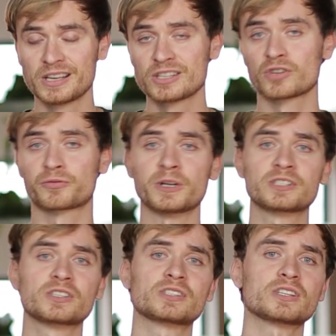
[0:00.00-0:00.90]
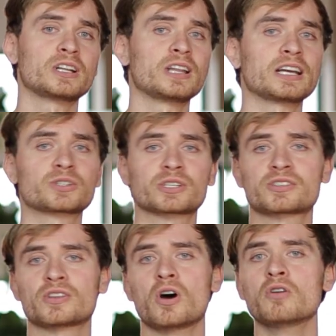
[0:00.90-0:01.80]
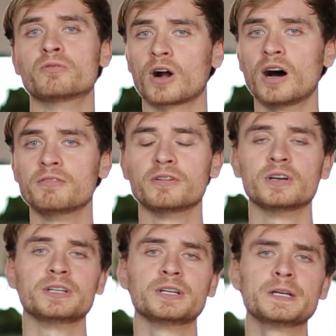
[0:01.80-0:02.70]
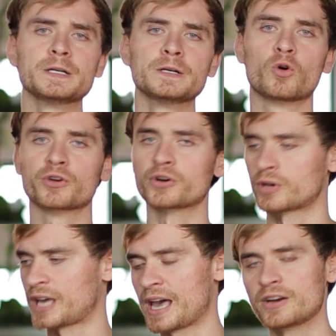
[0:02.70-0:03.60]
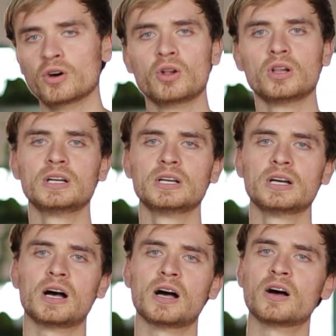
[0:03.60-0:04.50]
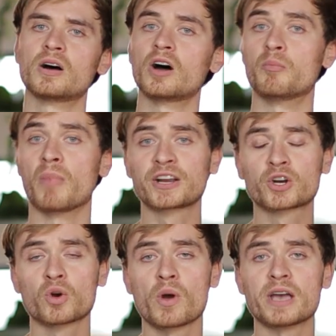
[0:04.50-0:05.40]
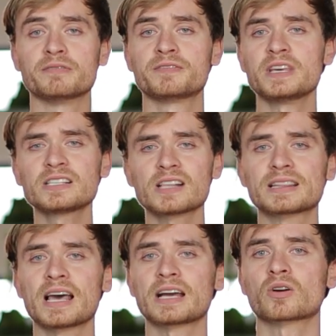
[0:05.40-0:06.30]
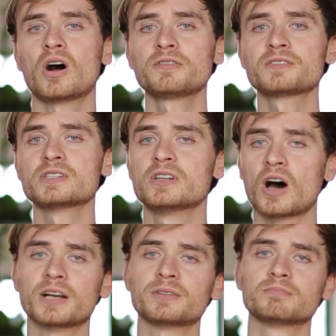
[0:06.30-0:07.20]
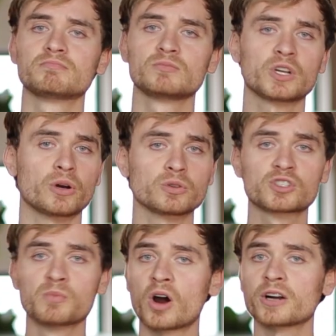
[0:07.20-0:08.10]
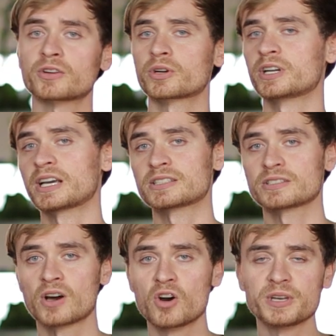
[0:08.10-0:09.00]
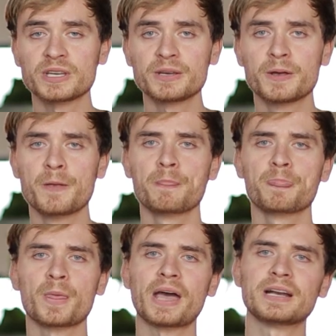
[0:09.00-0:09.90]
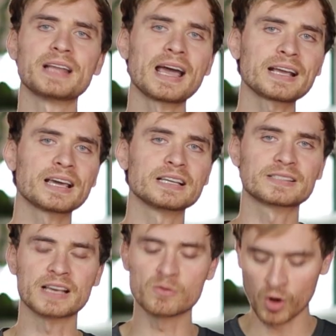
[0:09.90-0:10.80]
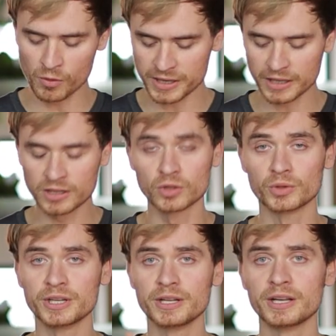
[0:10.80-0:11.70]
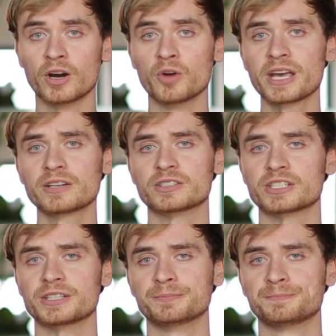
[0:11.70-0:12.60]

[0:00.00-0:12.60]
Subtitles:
So for instance, an electric stove or oven, or your kettle, a microwave, things like that are often not, smart or connected to Homey. And in that case, they won't be included in Homey Energy.